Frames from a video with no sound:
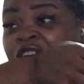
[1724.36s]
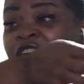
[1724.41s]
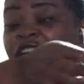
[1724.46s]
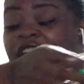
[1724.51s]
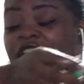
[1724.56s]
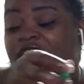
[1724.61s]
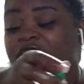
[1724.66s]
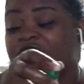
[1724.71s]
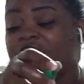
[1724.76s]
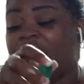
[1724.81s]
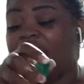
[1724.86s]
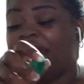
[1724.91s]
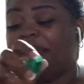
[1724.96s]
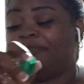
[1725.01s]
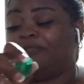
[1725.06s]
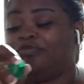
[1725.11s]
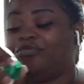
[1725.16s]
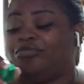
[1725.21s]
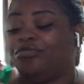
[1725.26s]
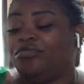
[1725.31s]
That's like
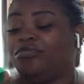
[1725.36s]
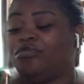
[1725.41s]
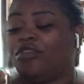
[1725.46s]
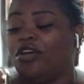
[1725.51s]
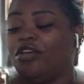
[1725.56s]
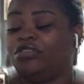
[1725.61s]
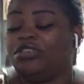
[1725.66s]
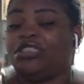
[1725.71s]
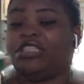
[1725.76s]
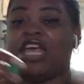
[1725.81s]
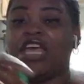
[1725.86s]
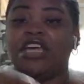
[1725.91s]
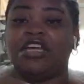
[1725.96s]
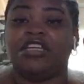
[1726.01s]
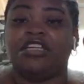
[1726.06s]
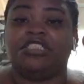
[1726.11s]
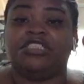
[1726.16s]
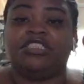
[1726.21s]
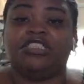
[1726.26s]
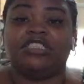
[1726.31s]
taking
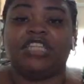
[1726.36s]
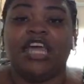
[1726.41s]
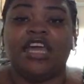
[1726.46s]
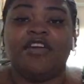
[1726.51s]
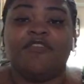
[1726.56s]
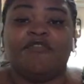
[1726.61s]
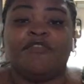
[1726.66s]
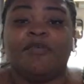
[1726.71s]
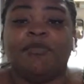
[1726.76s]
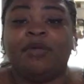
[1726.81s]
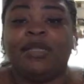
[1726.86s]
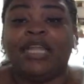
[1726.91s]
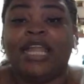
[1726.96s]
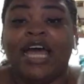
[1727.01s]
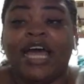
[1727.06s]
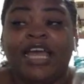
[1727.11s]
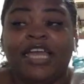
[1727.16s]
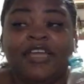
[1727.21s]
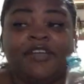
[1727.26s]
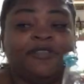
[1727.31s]
a steak from a
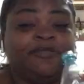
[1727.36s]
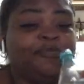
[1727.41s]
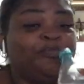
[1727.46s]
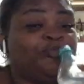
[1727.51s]
lion.